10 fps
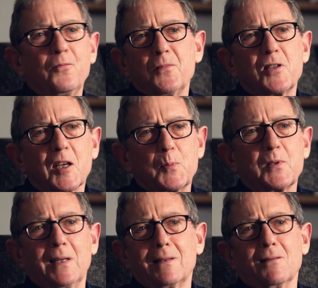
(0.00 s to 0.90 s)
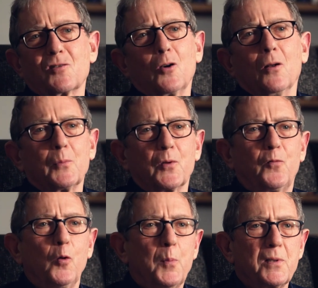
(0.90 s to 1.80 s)
6%, uh, in Scotland, it was
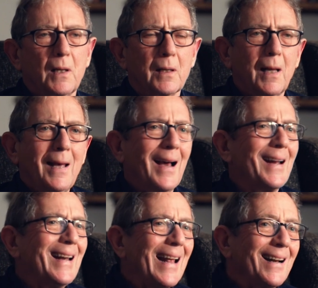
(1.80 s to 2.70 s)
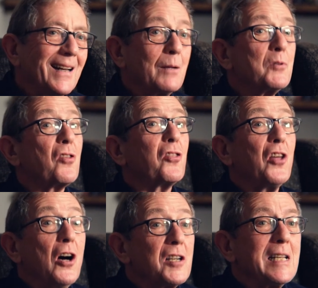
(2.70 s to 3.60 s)
4%. And in England, it was
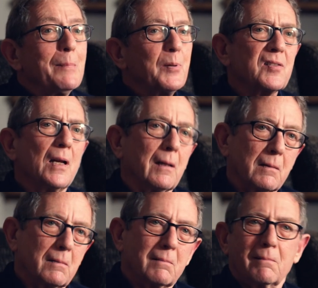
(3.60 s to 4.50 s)
30%.